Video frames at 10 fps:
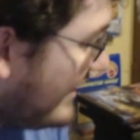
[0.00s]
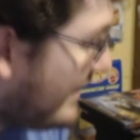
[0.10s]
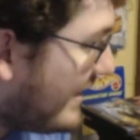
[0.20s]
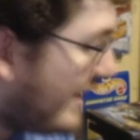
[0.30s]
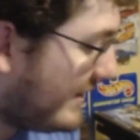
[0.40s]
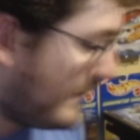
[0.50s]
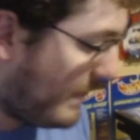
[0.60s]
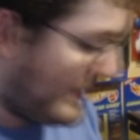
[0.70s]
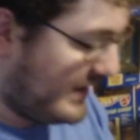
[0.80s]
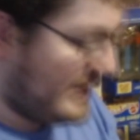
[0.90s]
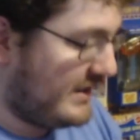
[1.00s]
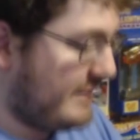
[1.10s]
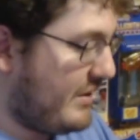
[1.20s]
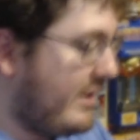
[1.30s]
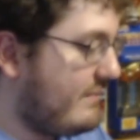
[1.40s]
sadly.
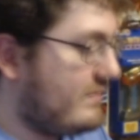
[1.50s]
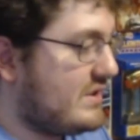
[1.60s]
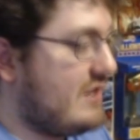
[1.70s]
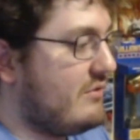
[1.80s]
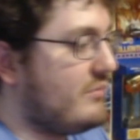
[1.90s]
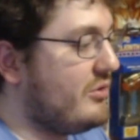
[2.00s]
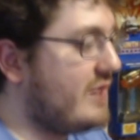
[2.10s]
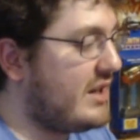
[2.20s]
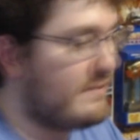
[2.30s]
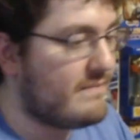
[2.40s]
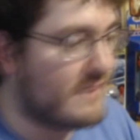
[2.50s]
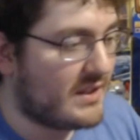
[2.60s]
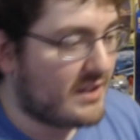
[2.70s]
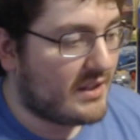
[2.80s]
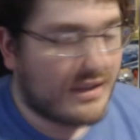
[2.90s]
Alright, so, moving on.
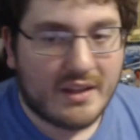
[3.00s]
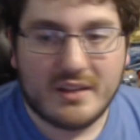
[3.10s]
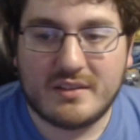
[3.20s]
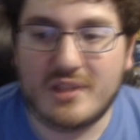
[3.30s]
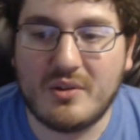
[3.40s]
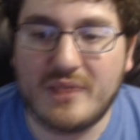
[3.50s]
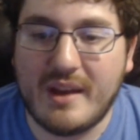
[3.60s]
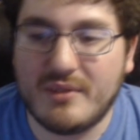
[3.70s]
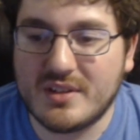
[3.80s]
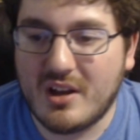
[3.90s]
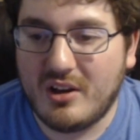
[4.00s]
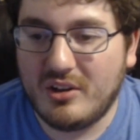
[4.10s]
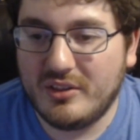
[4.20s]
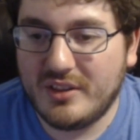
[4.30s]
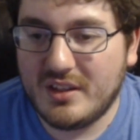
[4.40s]
So, that was all
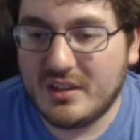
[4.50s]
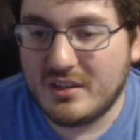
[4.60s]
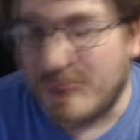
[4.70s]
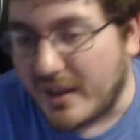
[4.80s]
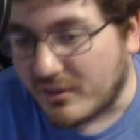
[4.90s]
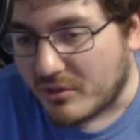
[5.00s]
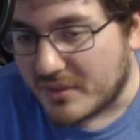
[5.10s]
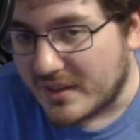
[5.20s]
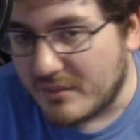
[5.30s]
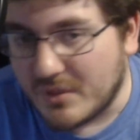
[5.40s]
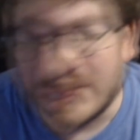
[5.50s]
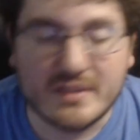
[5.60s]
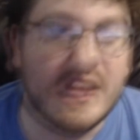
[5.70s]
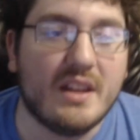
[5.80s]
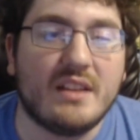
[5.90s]
the... Man, it's already been 10 minutes.
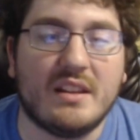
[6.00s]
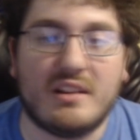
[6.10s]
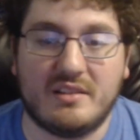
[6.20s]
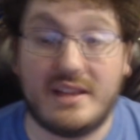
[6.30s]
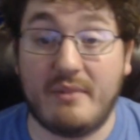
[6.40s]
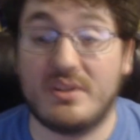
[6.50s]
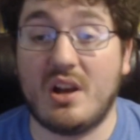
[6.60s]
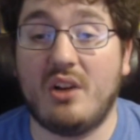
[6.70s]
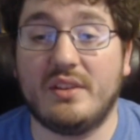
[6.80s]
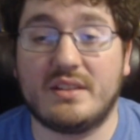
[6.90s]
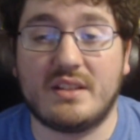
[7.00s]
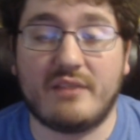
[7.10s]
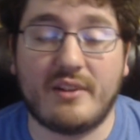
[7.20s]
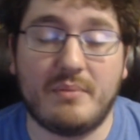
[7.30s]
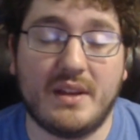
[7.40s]
That was all the stuff I
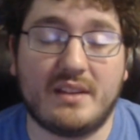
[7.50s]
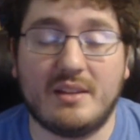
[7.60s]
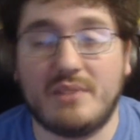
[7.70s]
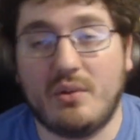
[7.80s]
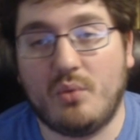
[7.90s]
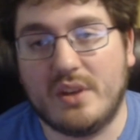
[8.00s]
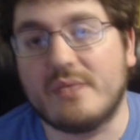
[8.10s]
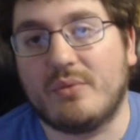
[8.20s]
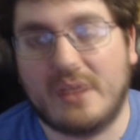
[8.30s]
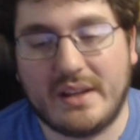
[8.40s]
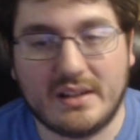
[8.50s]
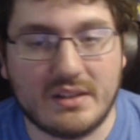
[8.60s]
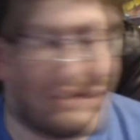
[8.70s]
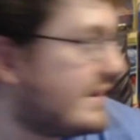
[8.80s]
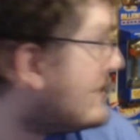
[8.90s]
picked up that wasn't related to
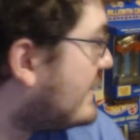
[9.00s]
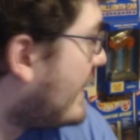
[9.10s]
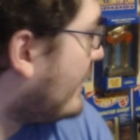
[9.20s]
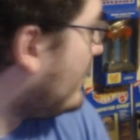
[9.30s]
this sale.